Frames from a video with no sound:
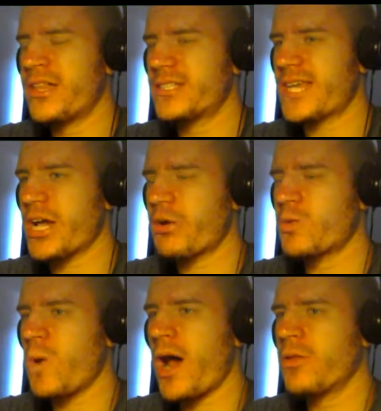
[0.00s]
in the
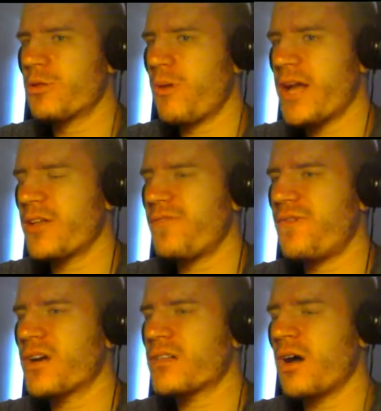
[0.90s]
second round. Why the
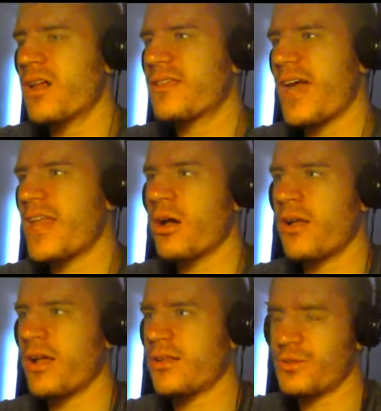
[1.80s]
fuck not? Yeah,
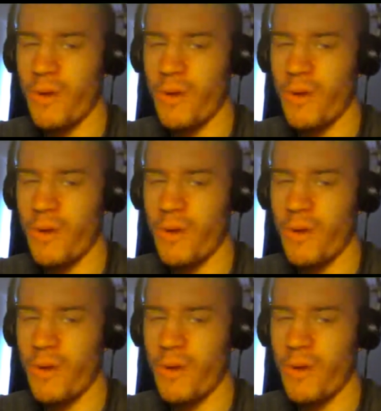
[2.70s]
Donald.